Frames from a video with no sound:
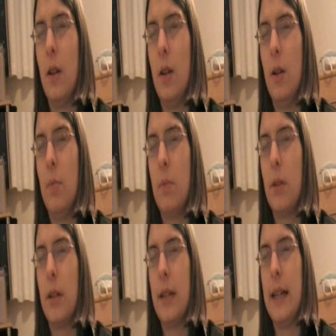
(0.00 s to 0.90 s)
um,
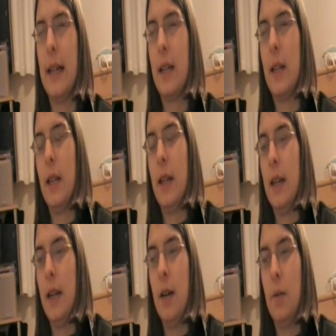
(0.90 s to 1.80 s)
that said,
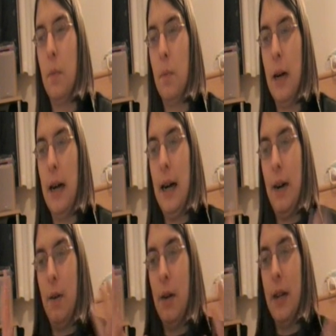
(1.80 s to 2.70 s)

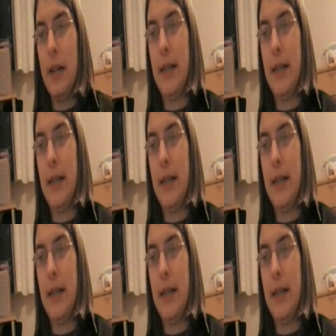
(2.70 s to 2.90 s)
wow,